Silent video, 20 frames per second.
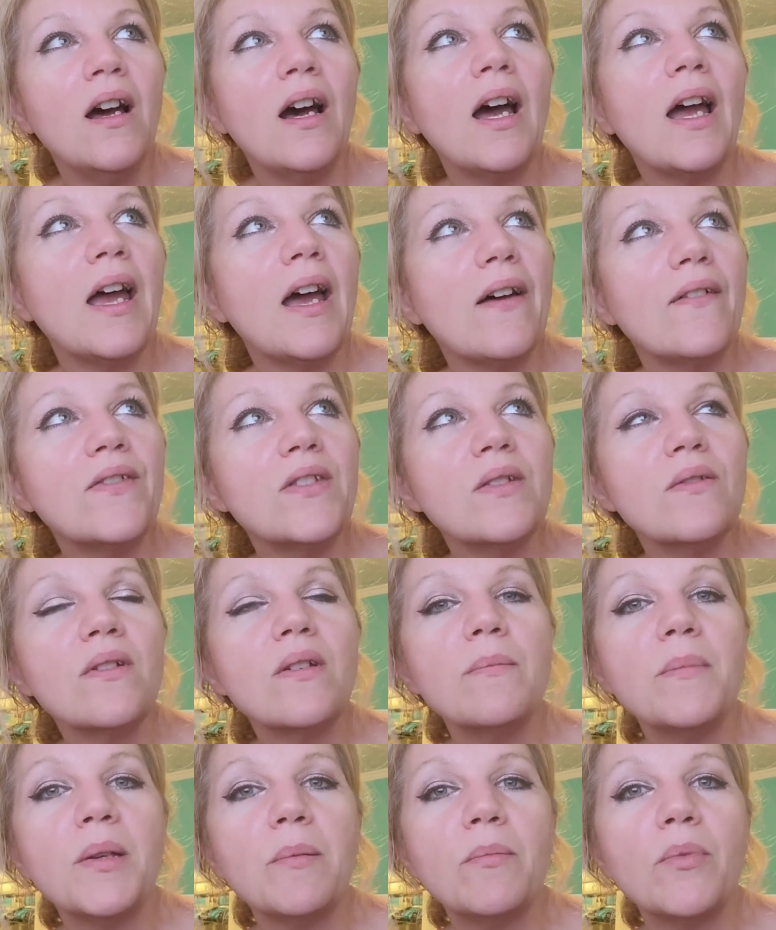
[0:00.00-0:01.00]
I have to
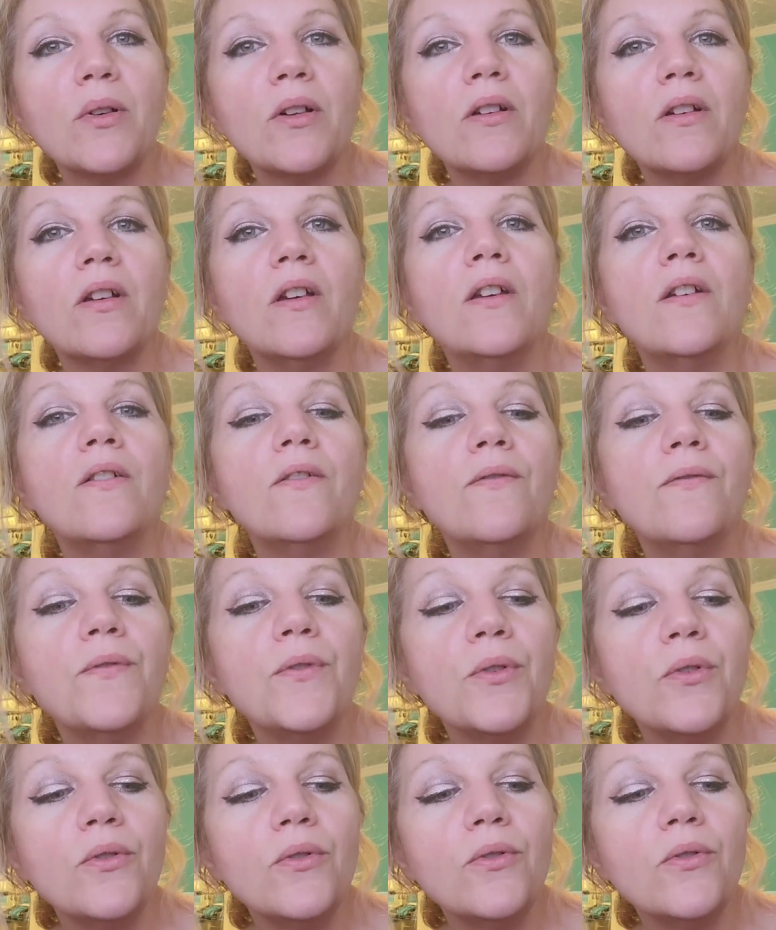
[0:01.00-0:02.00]
remember,
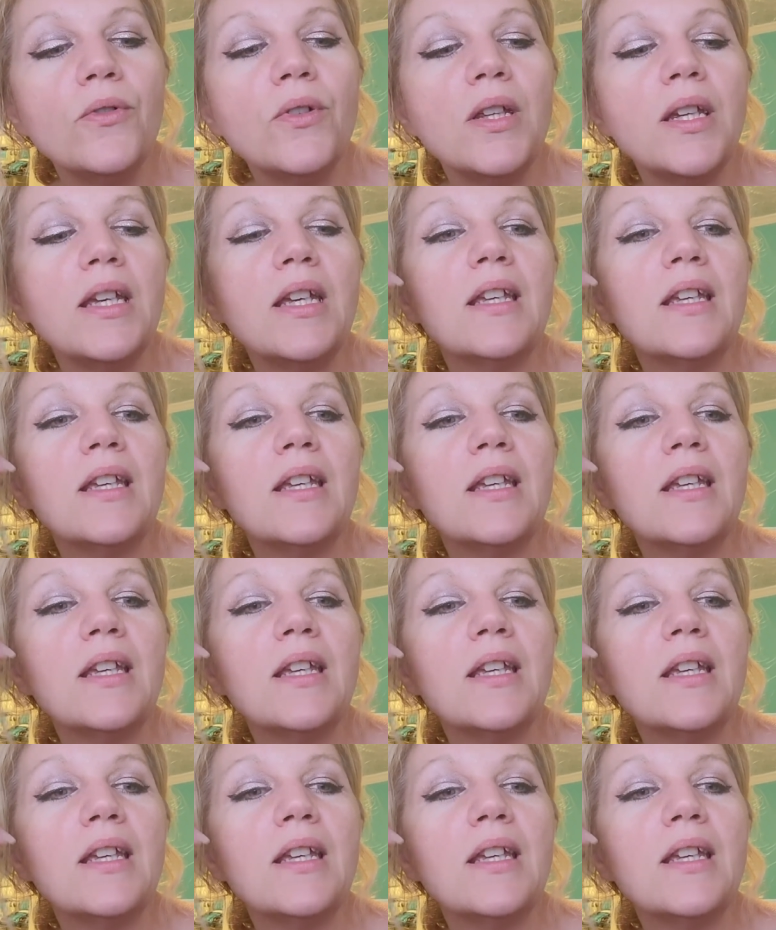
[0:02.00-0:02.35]
food